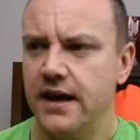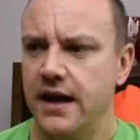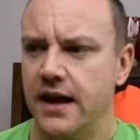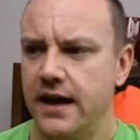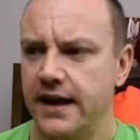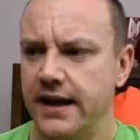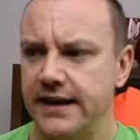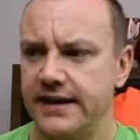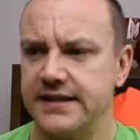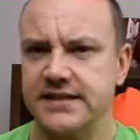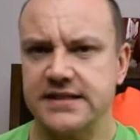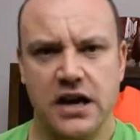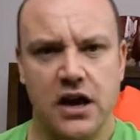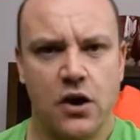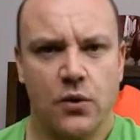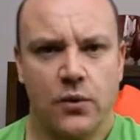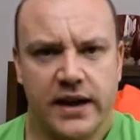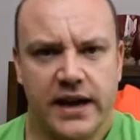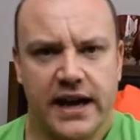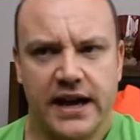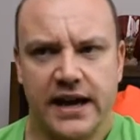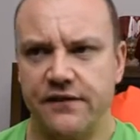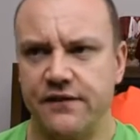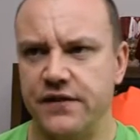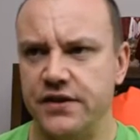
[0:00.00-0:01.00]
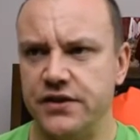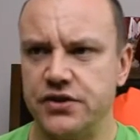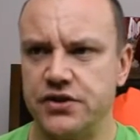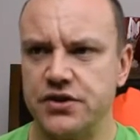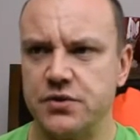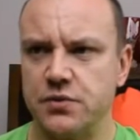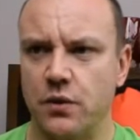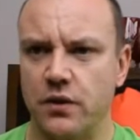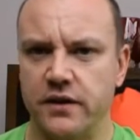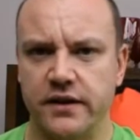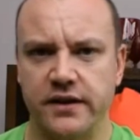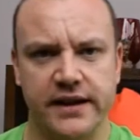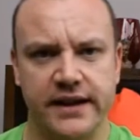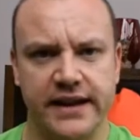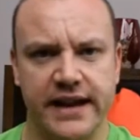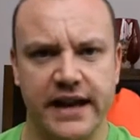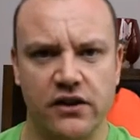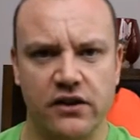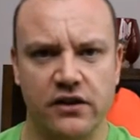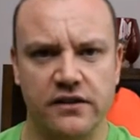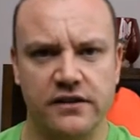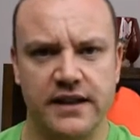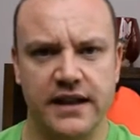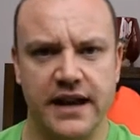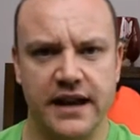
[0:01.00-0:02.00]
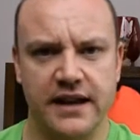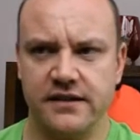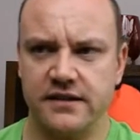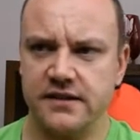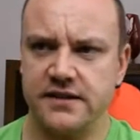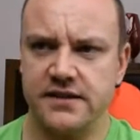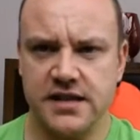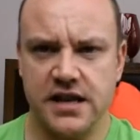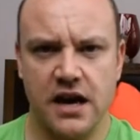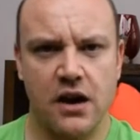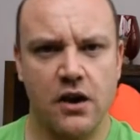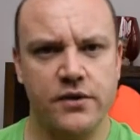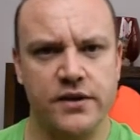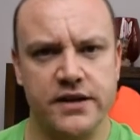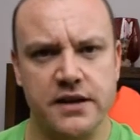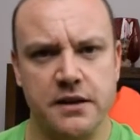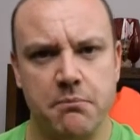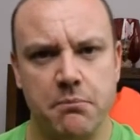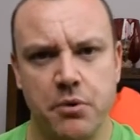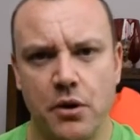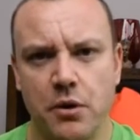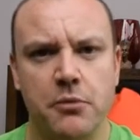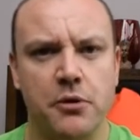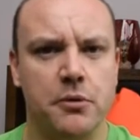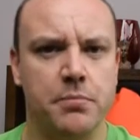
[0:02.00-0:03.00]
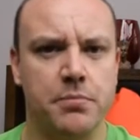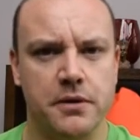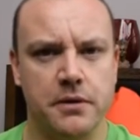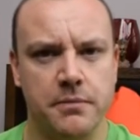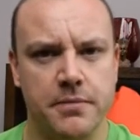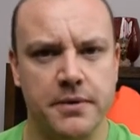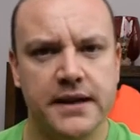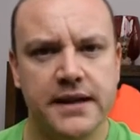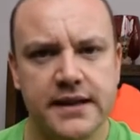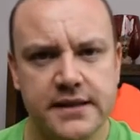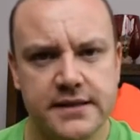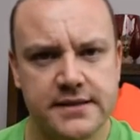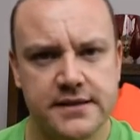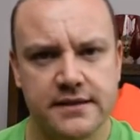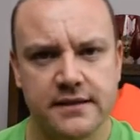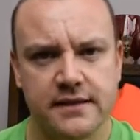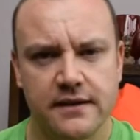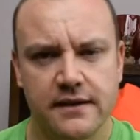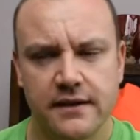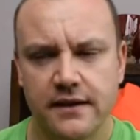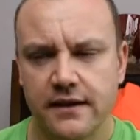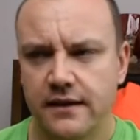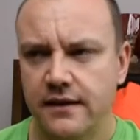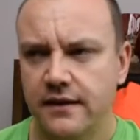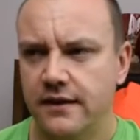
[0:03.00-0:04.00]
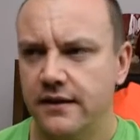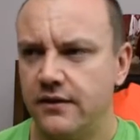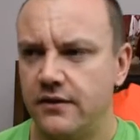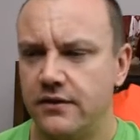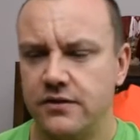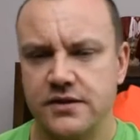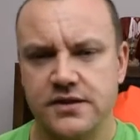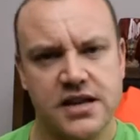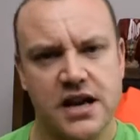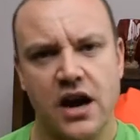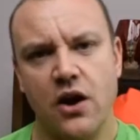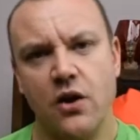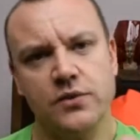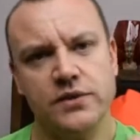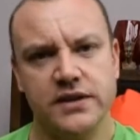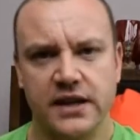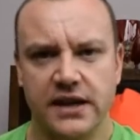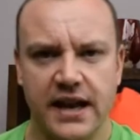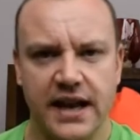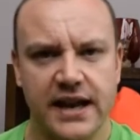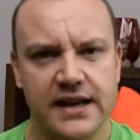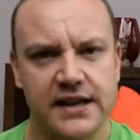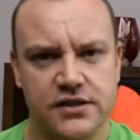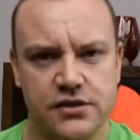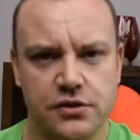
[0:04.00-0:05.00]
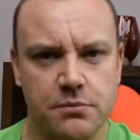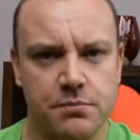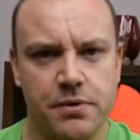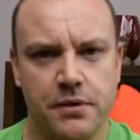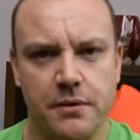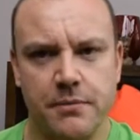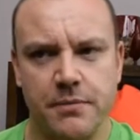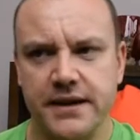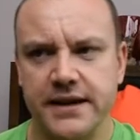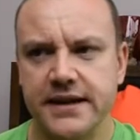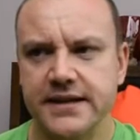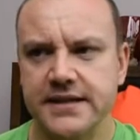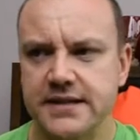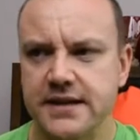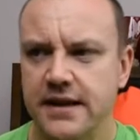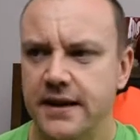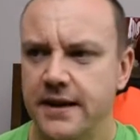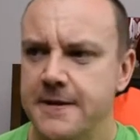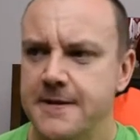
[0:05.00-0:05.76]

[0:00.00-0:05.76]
It's okay if you just want to get on there and tone your bum up a bit or tone your legs up a bit,